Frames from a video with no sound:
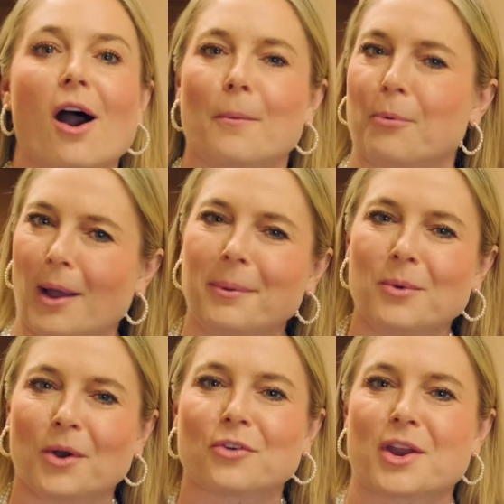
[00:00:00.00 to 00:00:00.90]
are probably
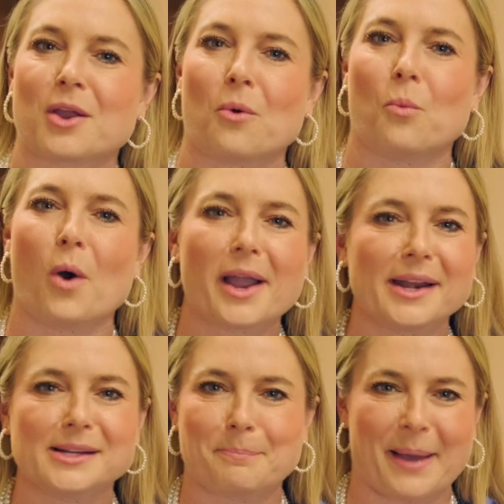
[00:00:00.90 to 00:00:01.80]
wondering what
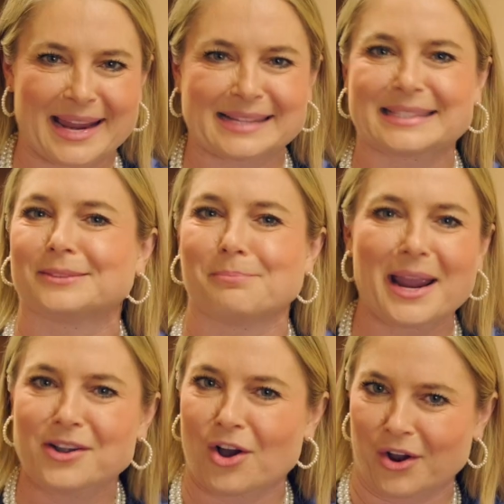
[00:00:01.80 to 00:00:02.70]
kind of bite does
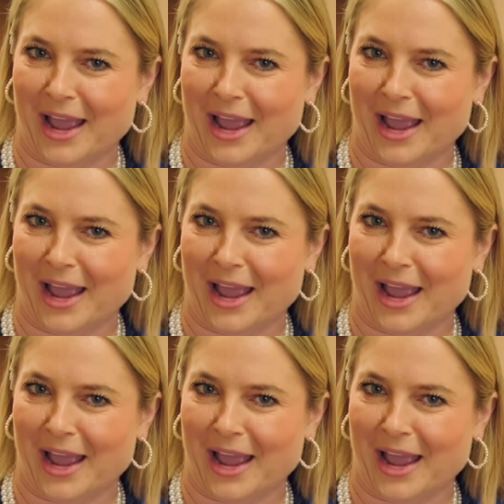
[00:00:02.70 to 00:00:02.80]
my dog